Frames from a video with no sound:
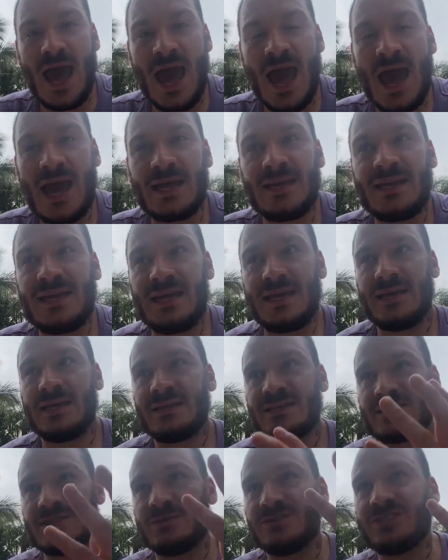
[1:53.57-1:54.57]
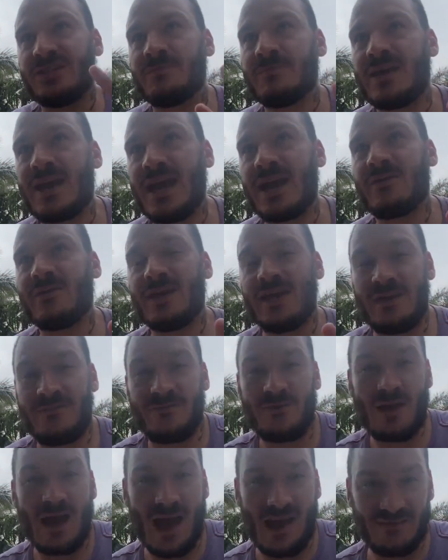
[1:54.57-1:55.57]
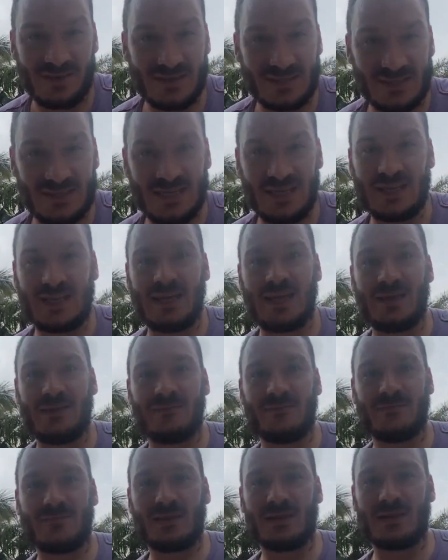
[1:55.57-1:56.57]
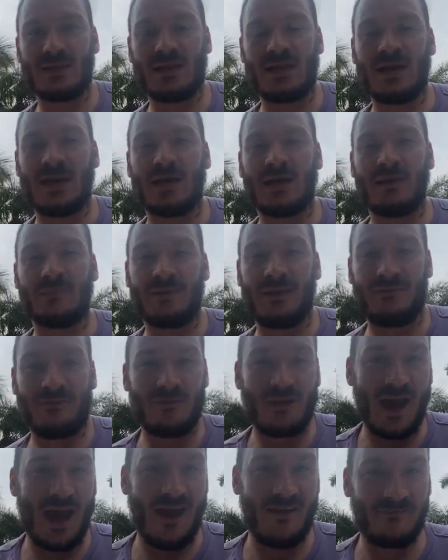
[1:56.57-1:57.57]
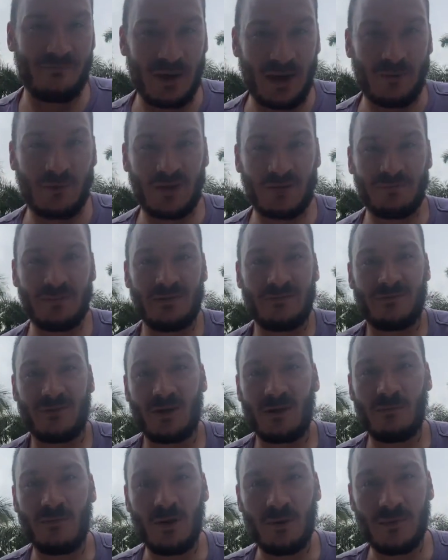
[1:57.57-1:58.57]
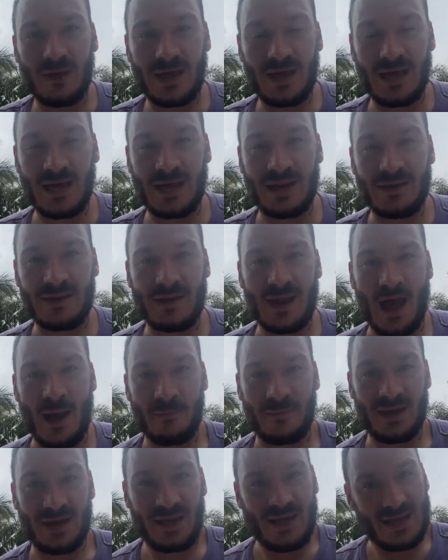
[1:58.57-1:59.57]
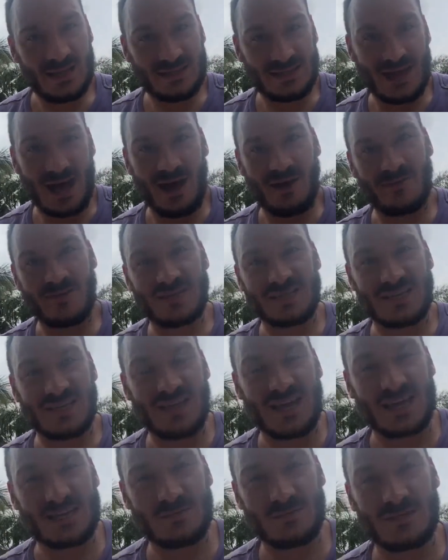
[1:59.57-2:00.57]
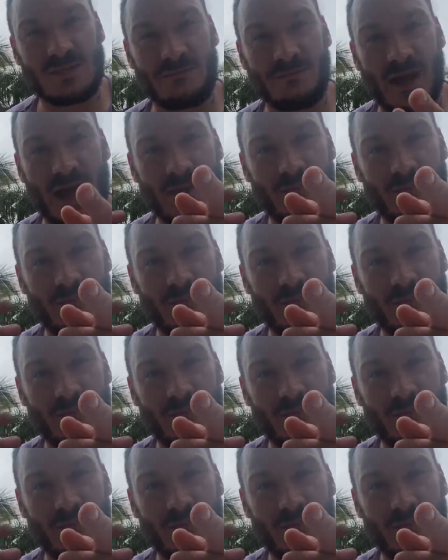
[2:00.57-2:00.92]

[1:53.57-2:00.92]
And so Jim Carrey, if you haven't seen it, if you have, bear with me for a moment. And I'm going to get to how this connects with the